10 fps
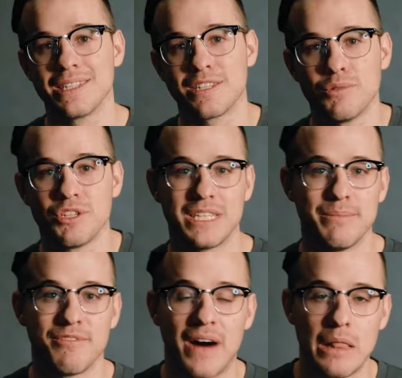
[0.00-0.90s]
assembled a
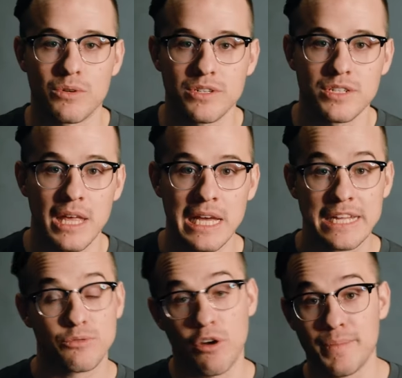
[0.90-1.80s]
team of followers,
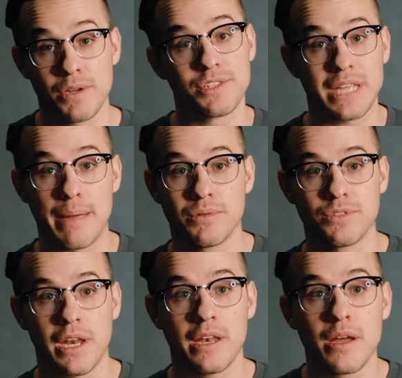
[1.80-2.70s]
12 male
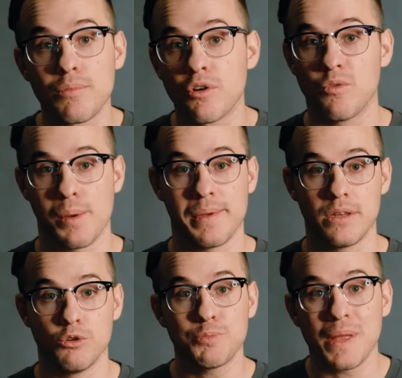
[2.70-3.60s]
disciples and a number of
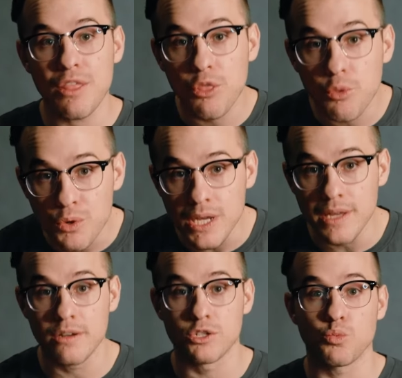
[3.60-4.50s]
women who spent 3
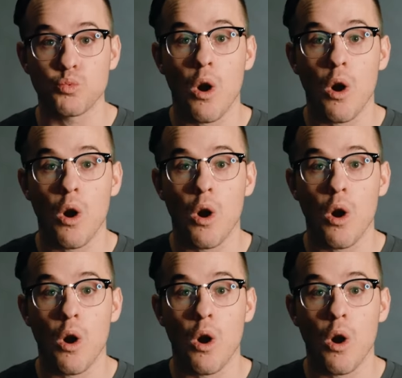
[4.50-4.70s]
years